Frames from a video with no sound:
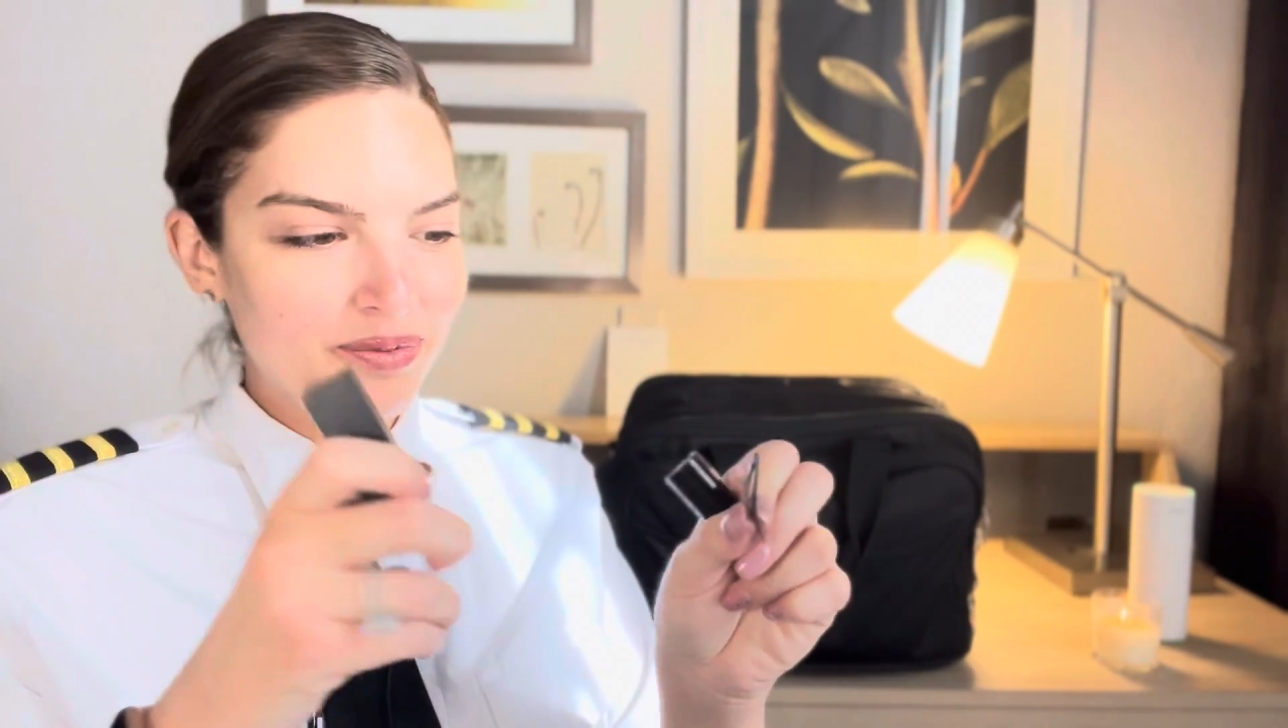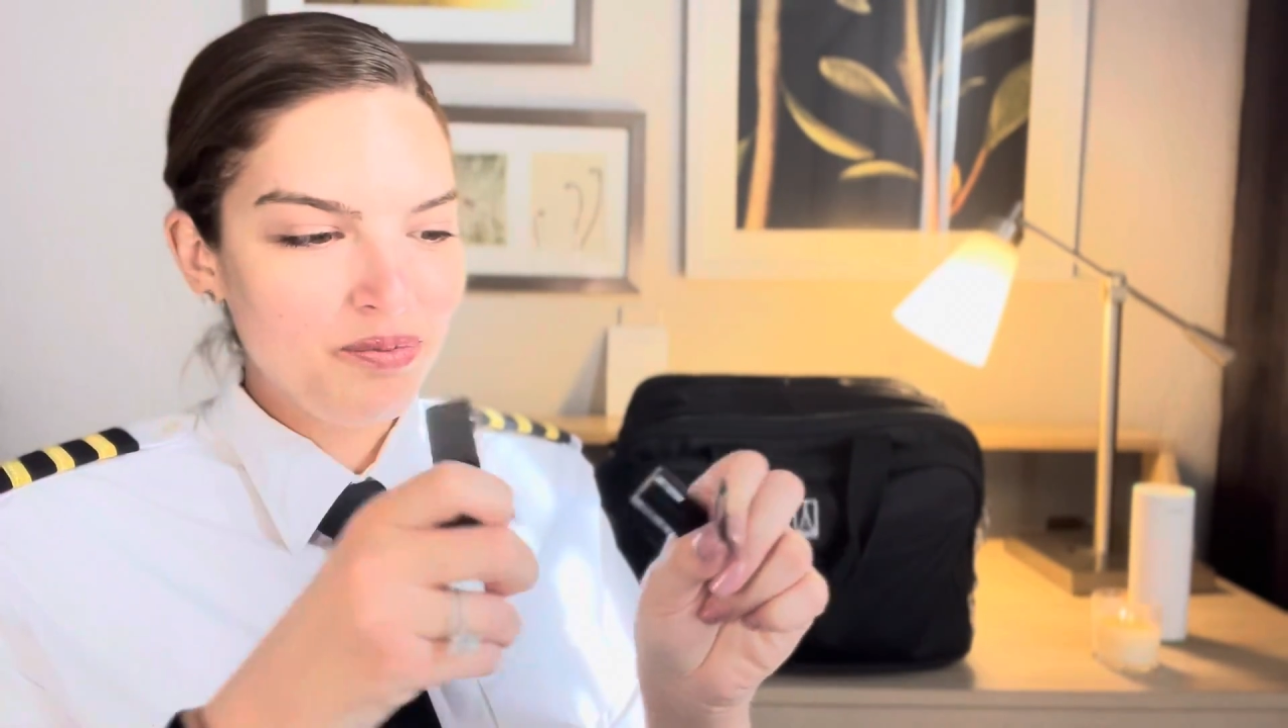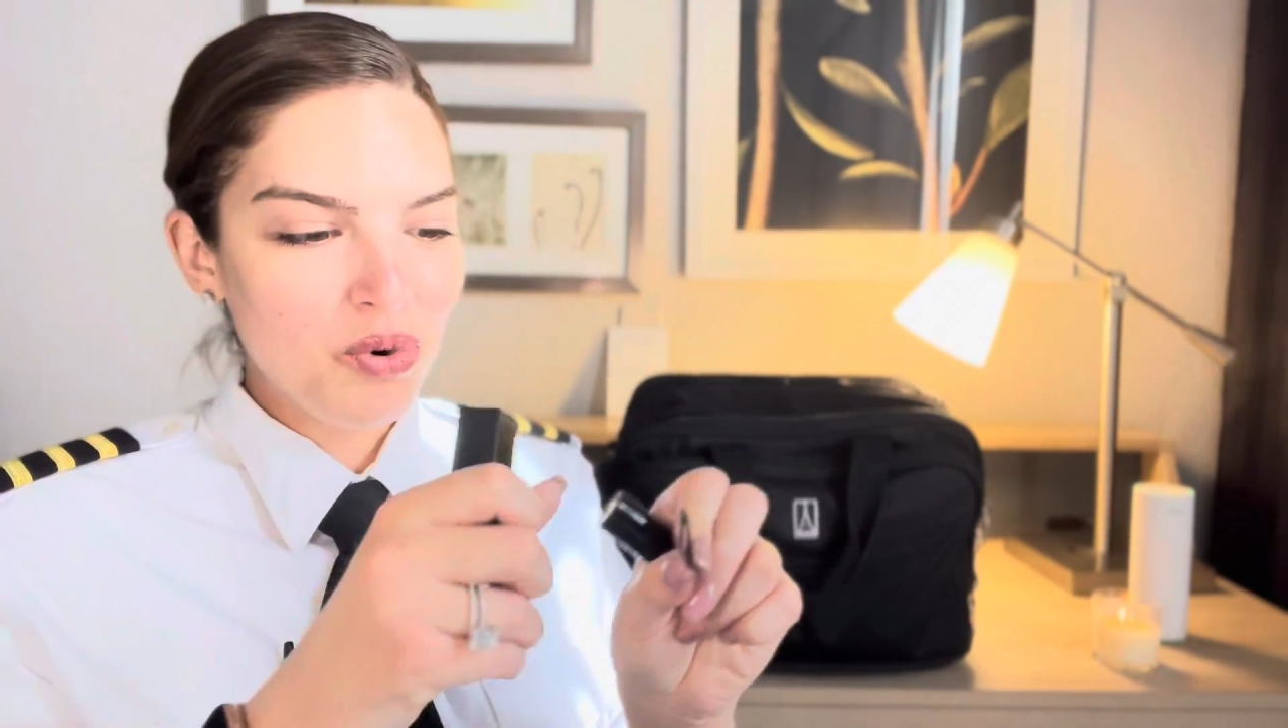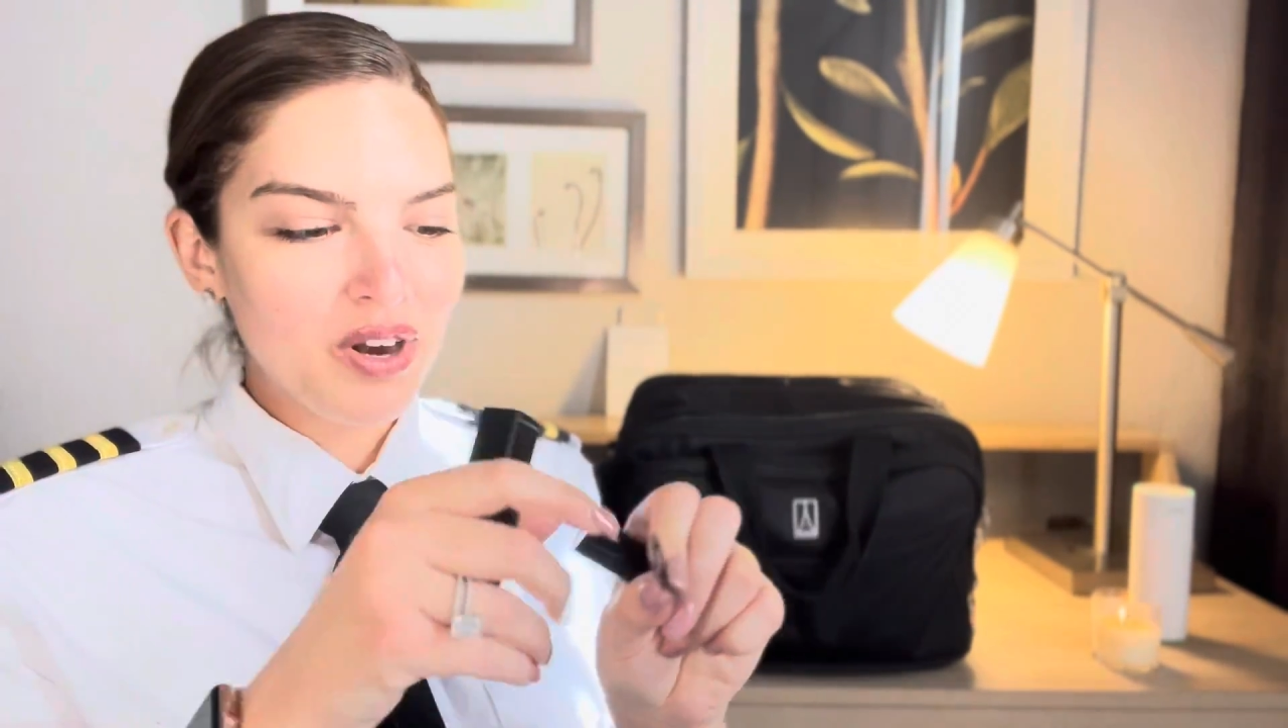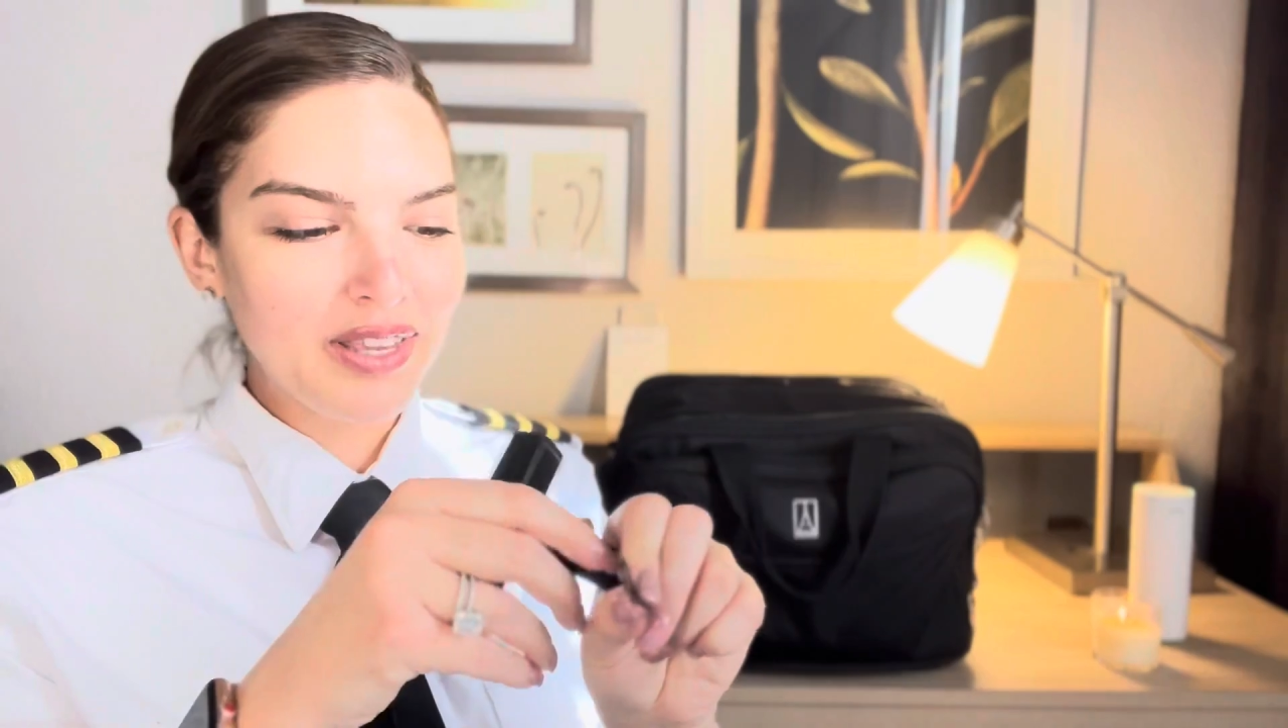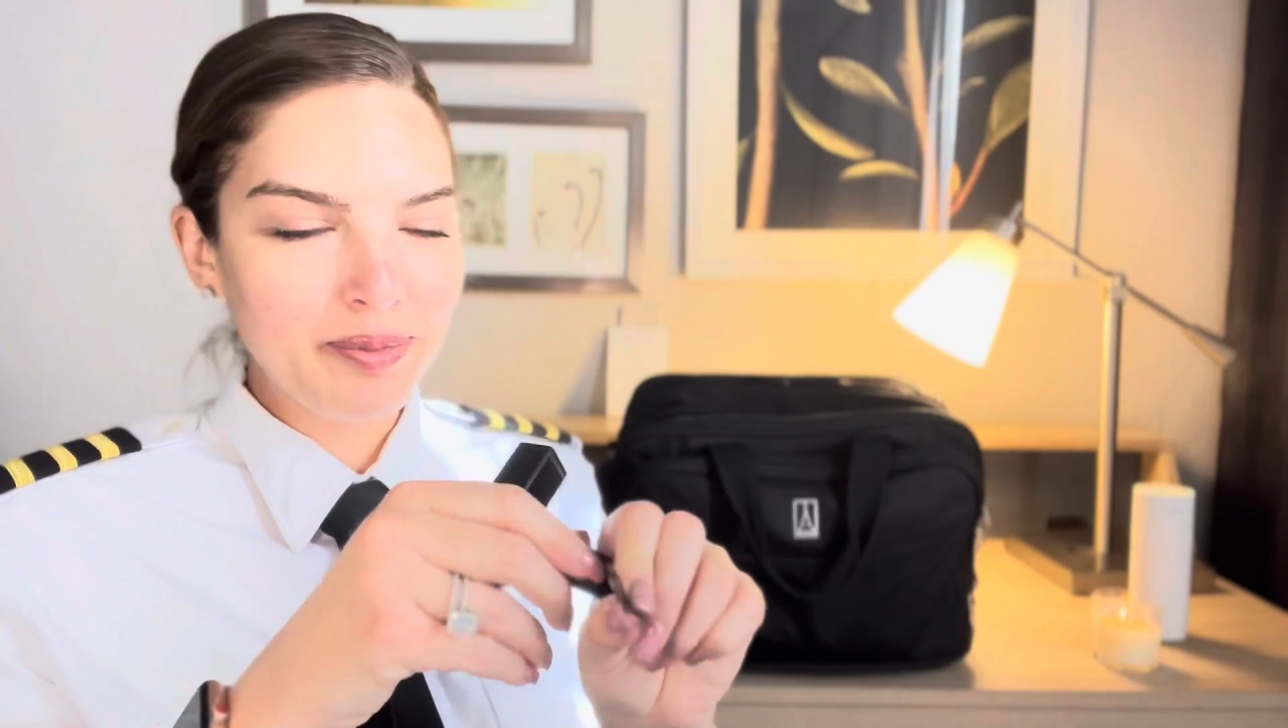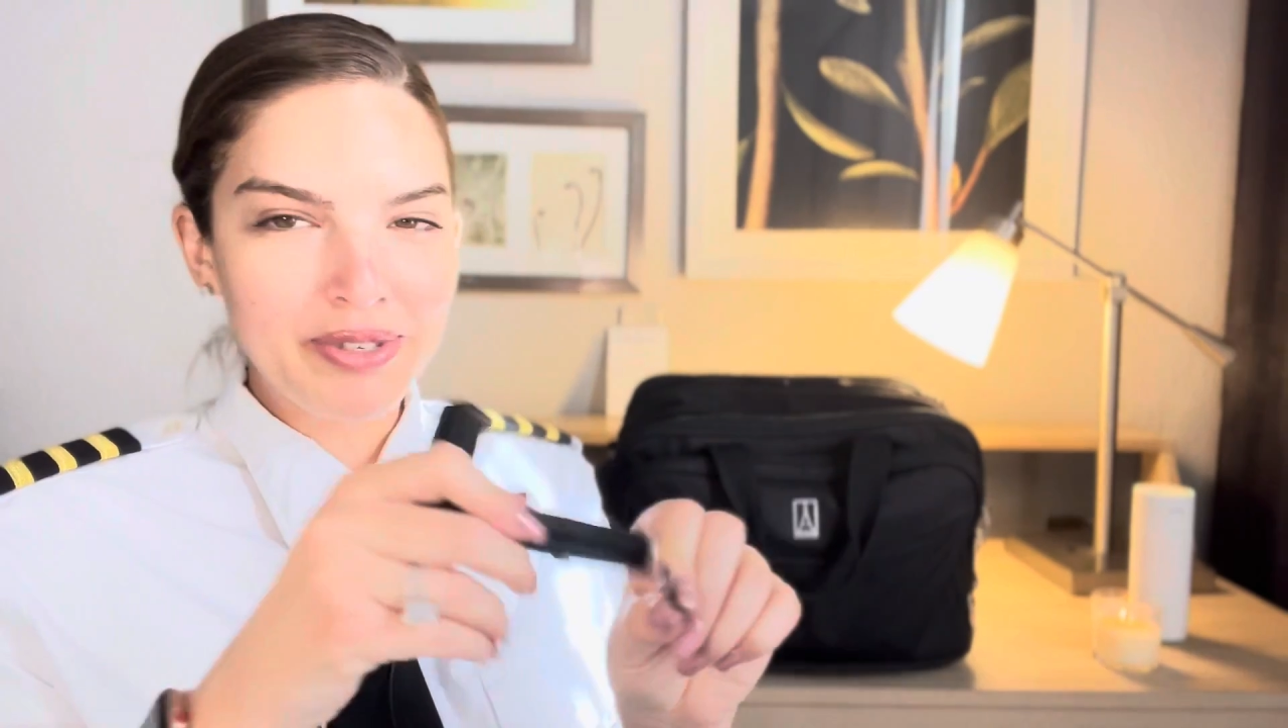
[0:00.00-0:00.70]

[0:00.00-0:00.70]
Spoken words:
more lip